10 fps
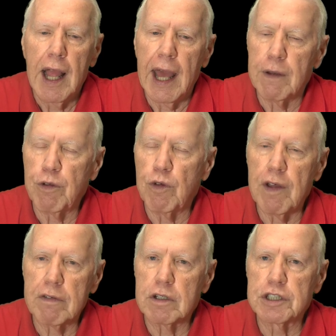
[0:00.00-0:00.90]
And if you've
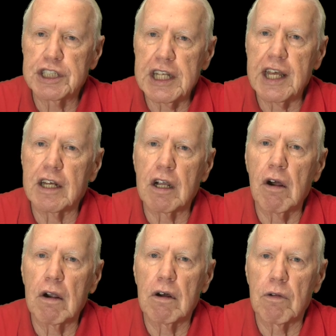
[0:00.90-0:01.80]
ever seen
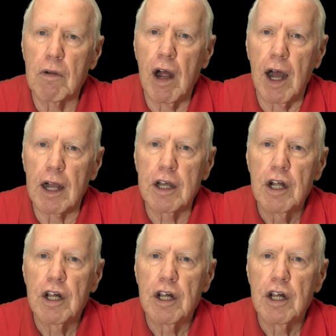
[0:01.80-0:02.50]
coral rock,